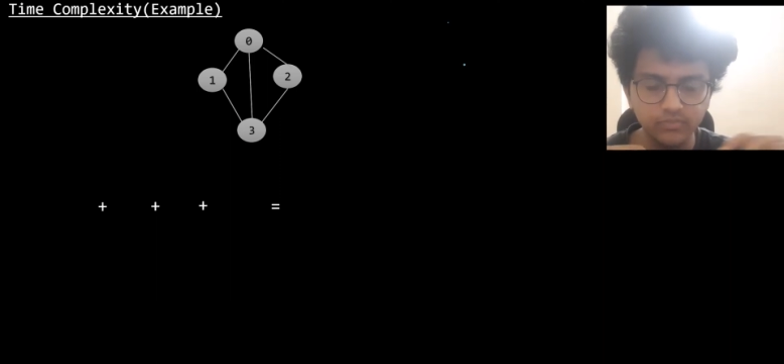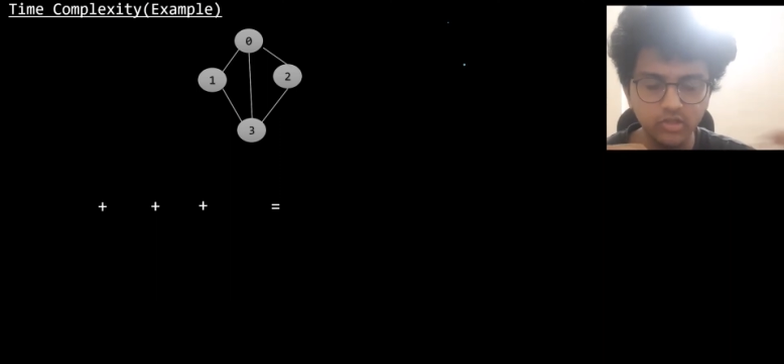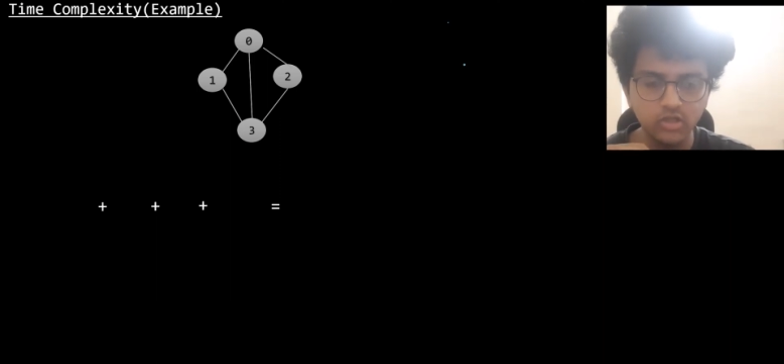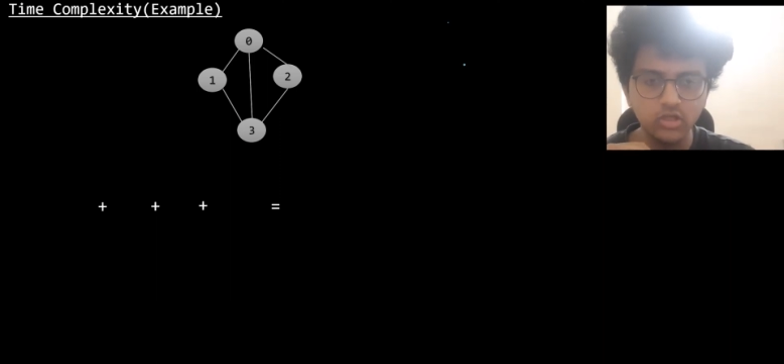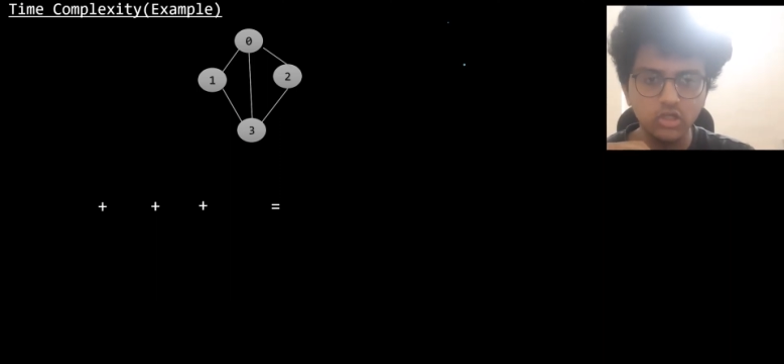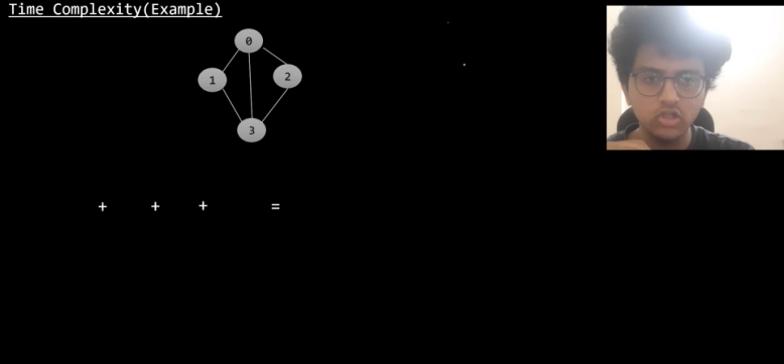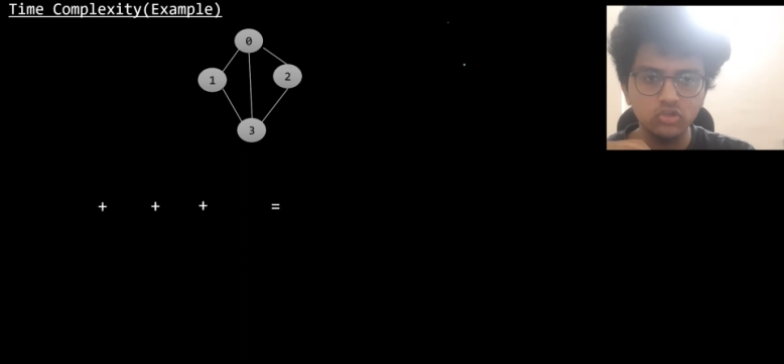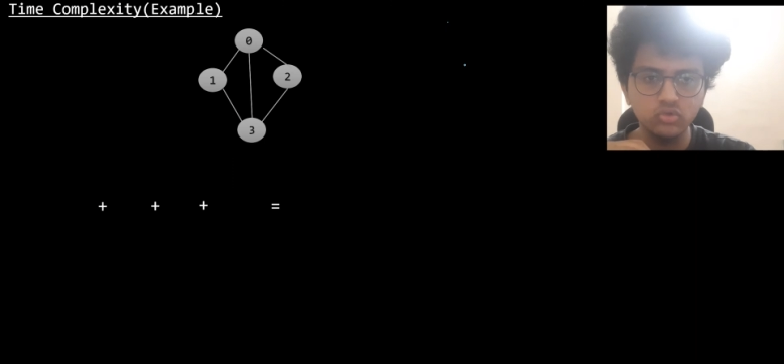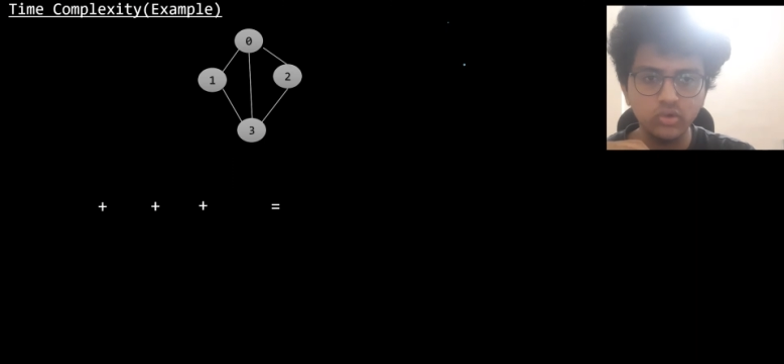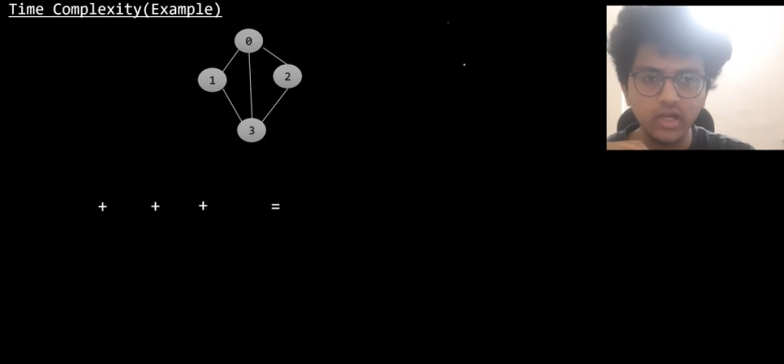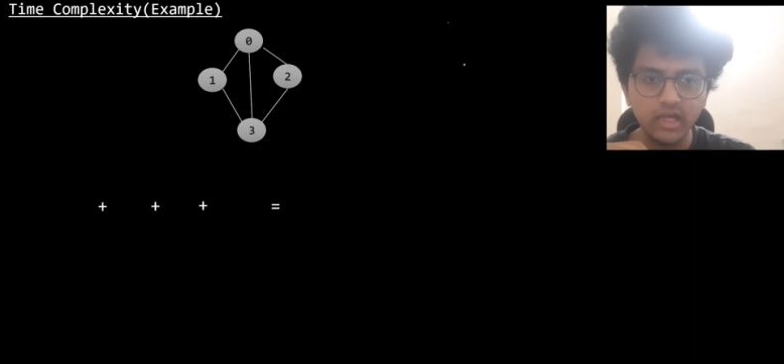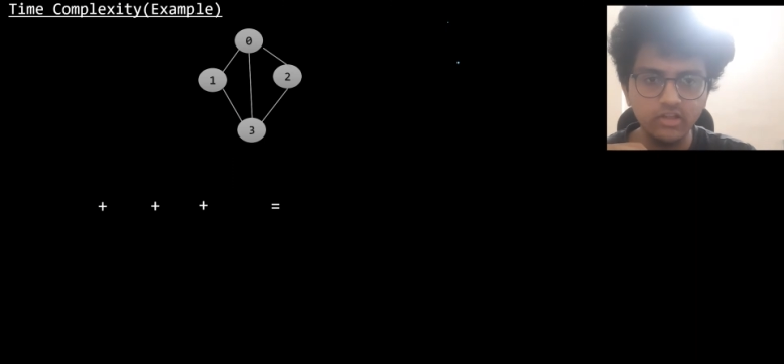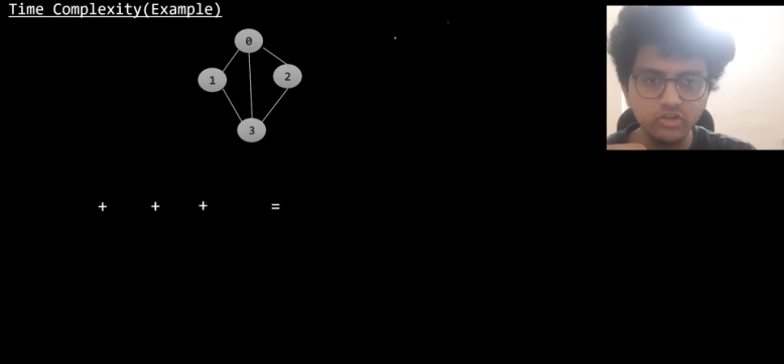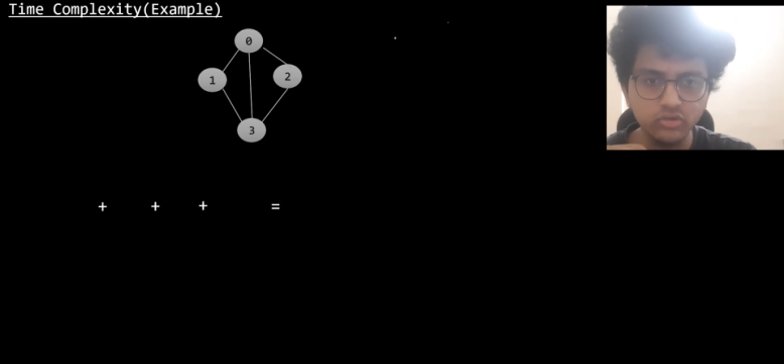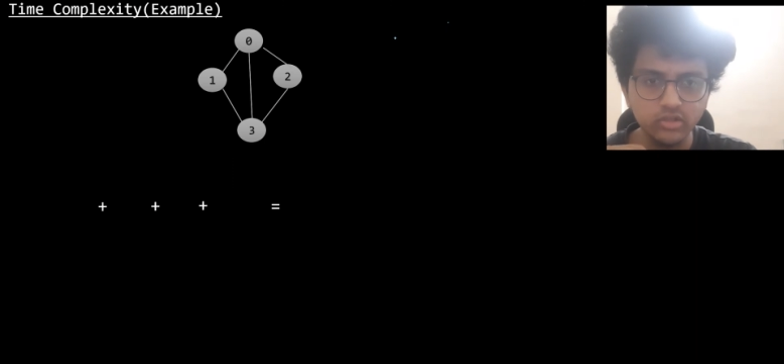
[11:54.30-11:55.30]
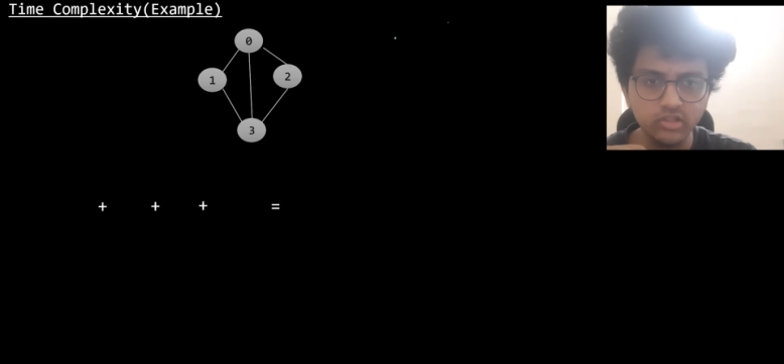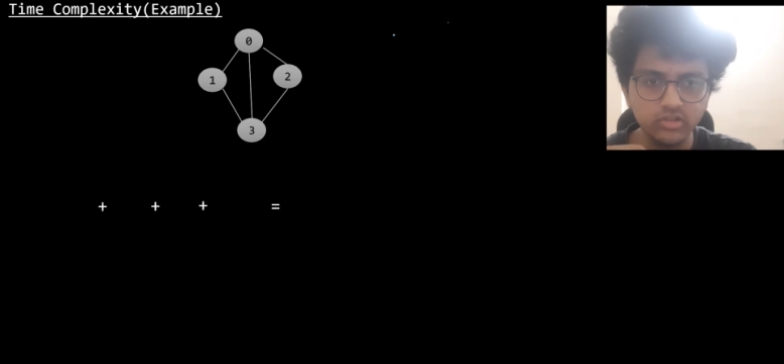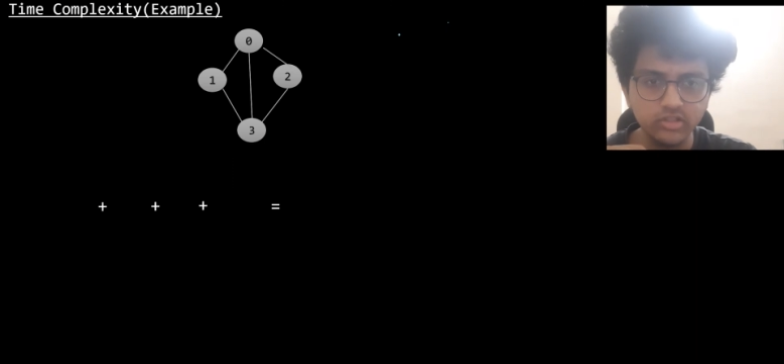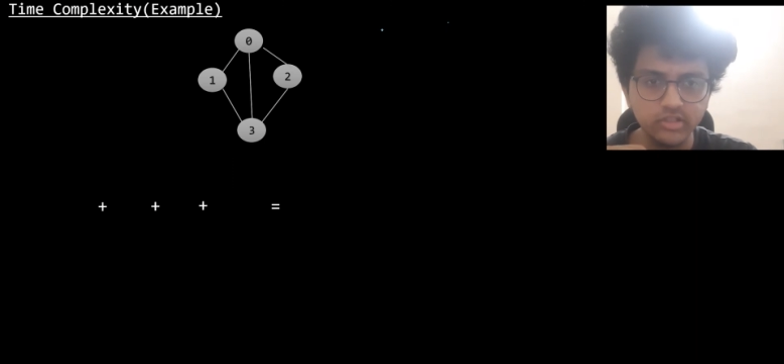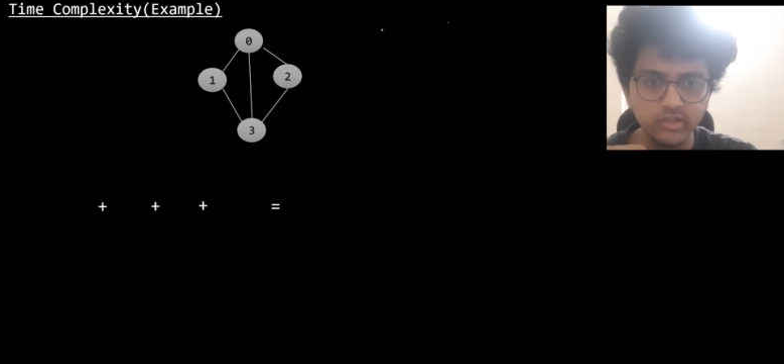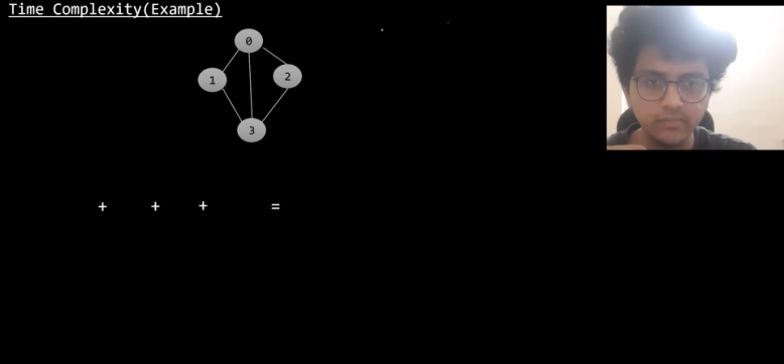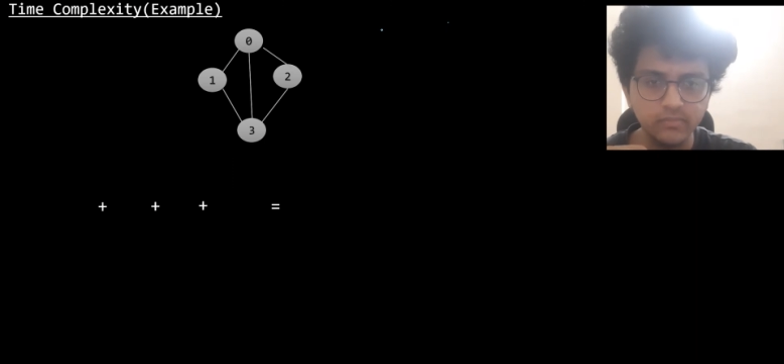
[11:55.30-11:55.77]
So as you can see,
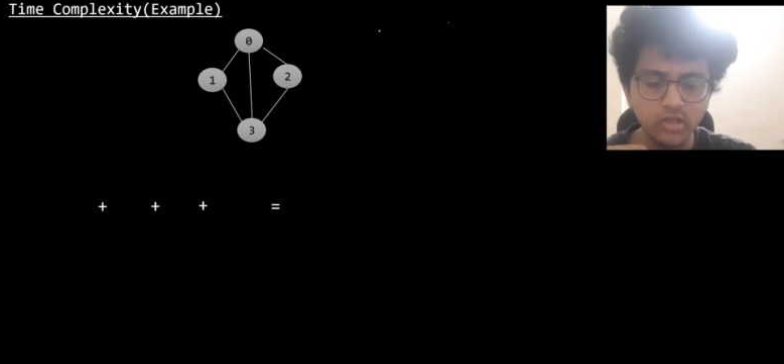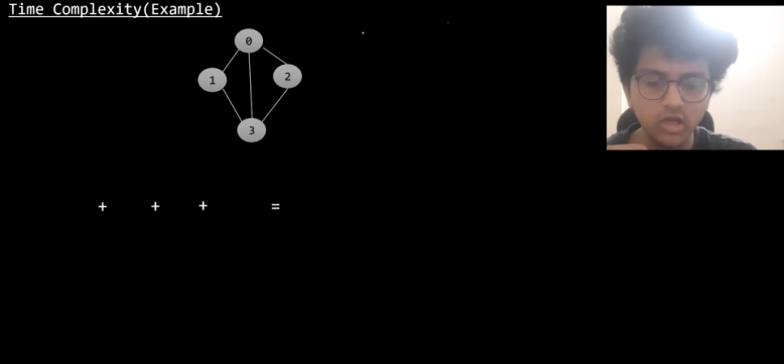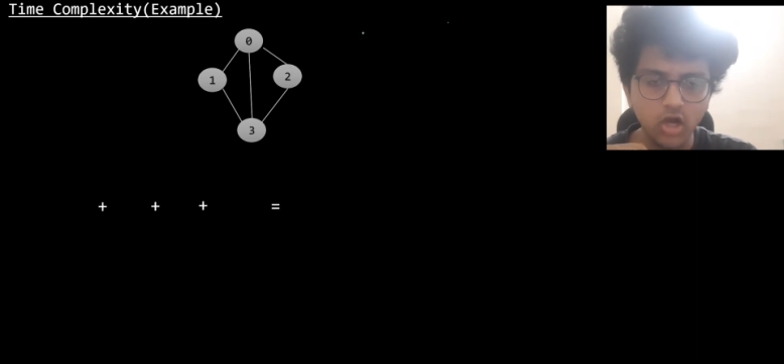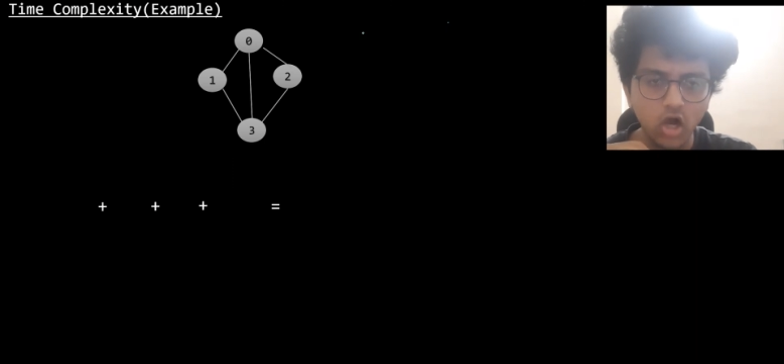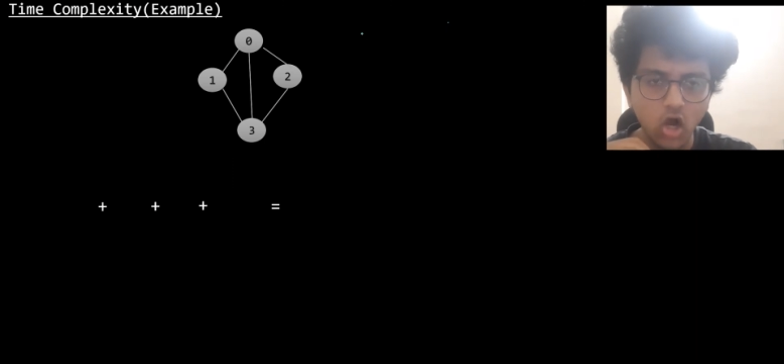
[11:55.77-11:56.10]
how